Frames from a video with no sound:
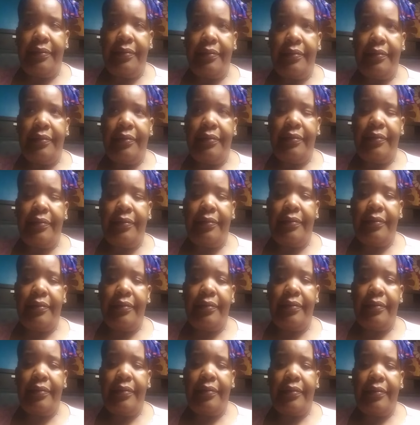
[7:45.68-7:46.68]

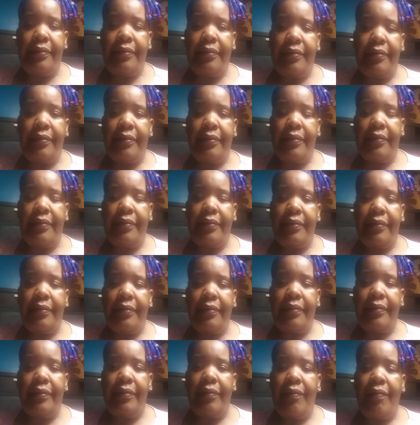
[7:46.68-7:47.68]

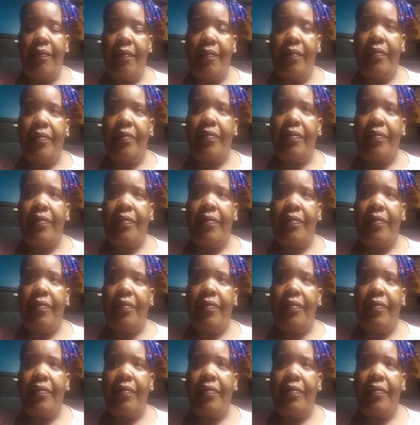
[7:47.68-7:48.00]
No one is speaking in this clip.